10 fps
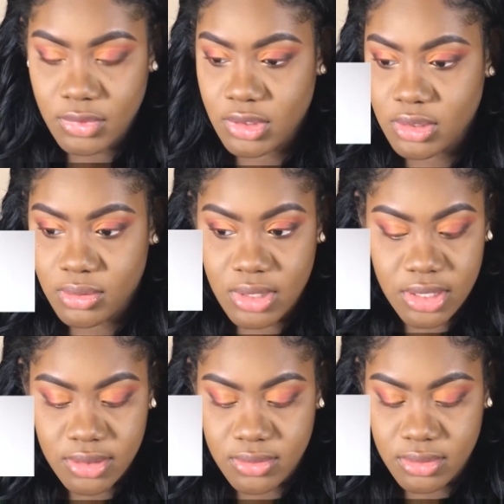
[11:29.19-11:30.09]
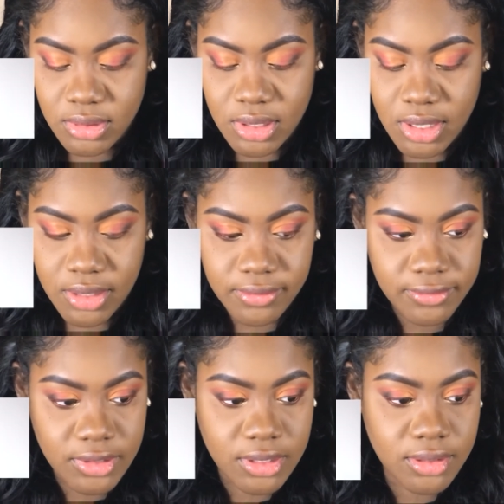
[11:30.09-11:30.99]
Oh, I don't have
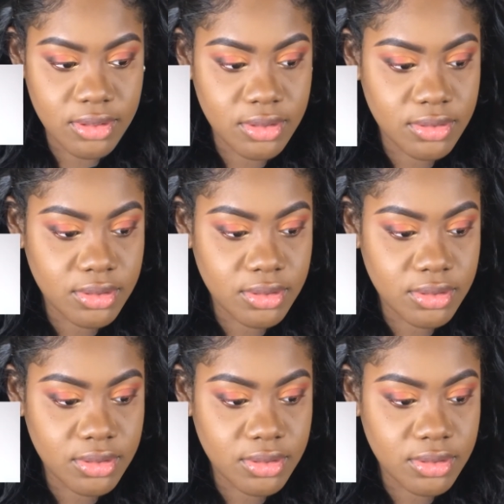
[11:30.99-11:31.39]
that color.